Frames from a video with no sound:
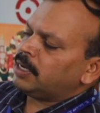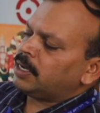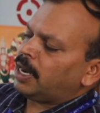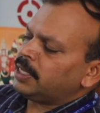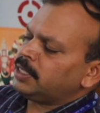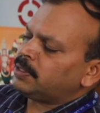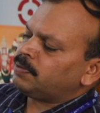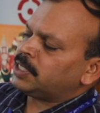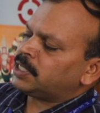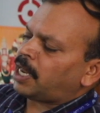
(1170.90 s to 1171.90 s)
like this,
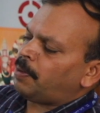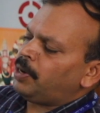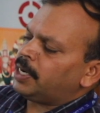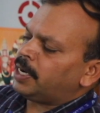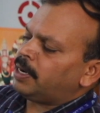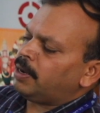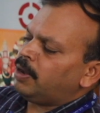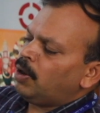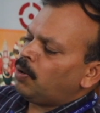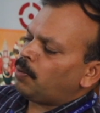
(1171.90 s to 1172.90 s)
which is
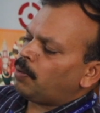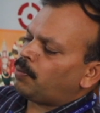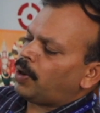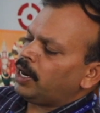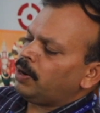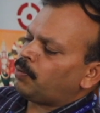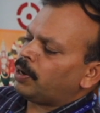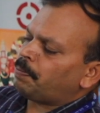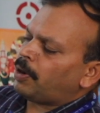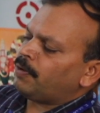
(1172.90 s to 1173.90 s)
tabulated 1,
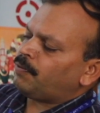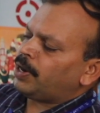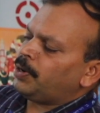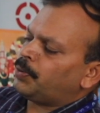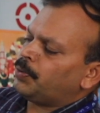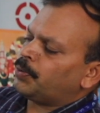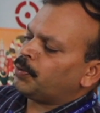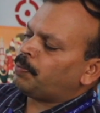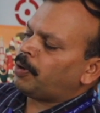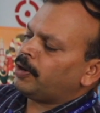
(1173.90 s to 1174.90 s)
1.5,
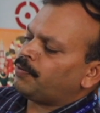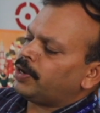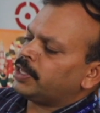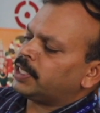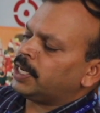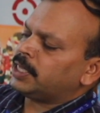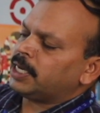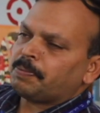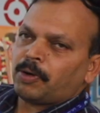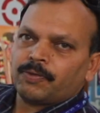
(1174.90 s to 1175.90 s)
2, 2.5, 3,
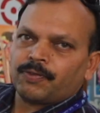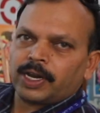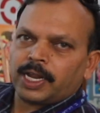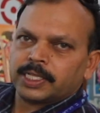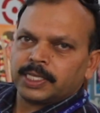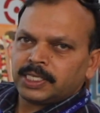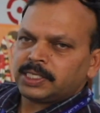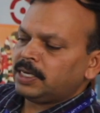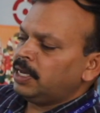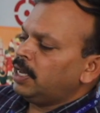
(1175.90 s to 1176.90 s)
3.5 like
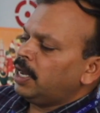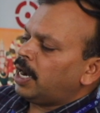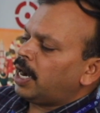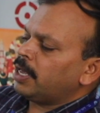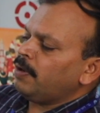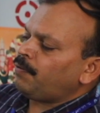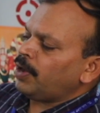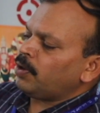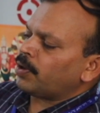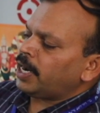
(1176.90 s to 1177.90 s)
this. If
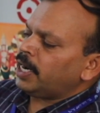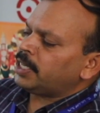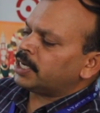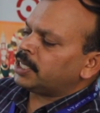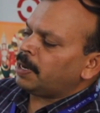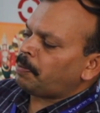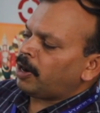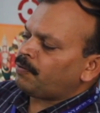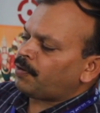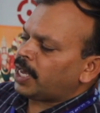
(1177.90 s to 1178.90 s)
I locate that
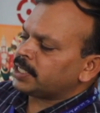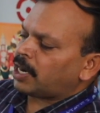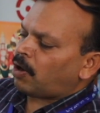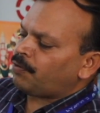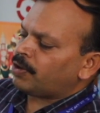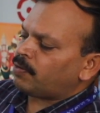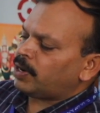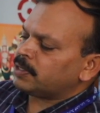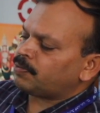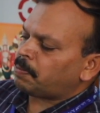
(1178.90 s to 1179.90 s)
3.5 as an off
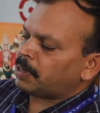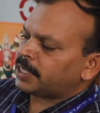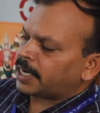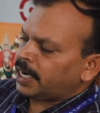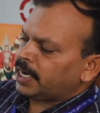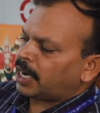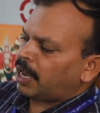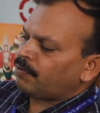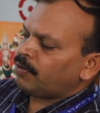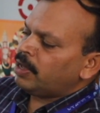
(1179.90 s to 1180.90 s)
equivalence from my second
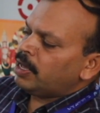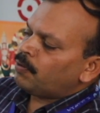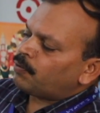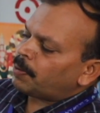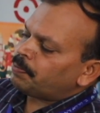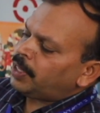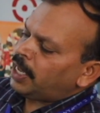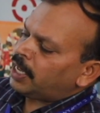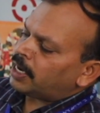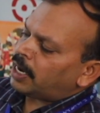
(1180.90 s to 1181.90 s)
graph, from
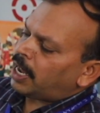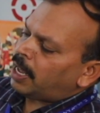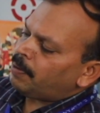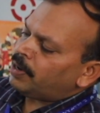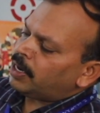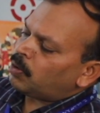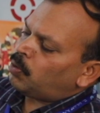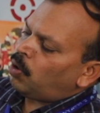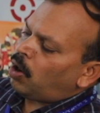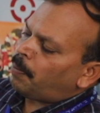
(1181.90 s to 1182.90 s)
there I will
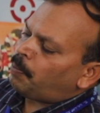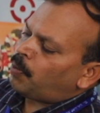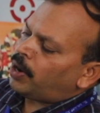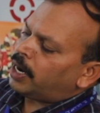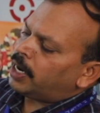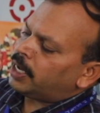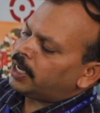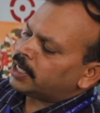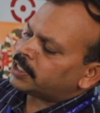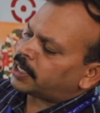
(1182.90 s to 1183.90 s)
go upward
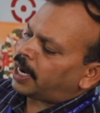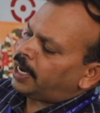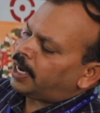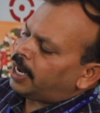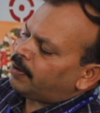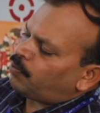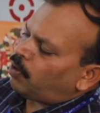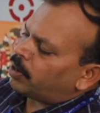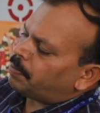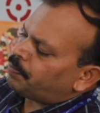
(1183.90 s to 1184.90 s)
in a straight line
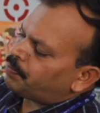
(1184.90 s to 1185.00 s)
form.